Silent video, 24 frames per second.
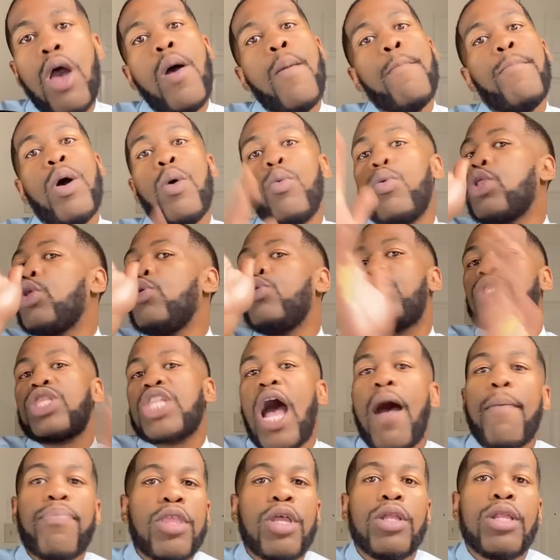But when you
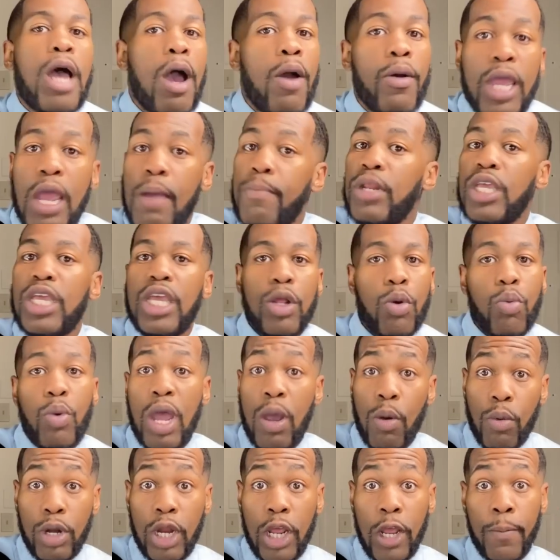stopped allowing him to get away
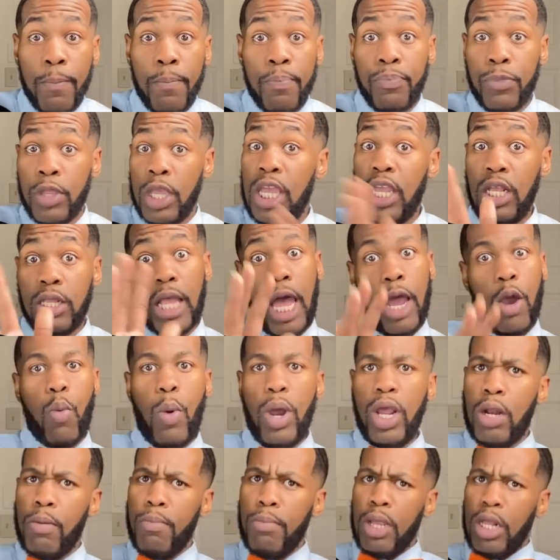with it, he's like,
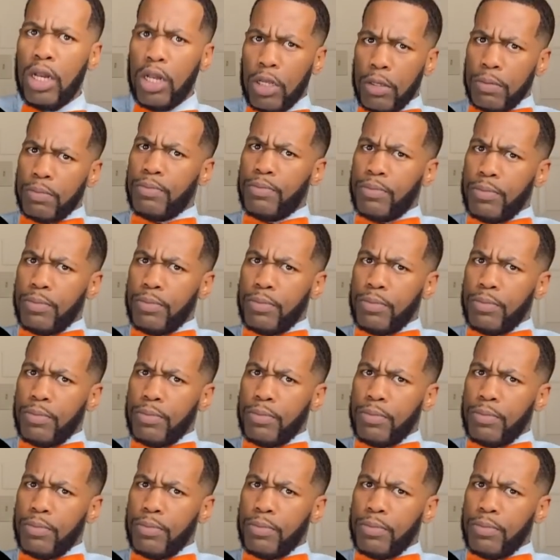wait a minute.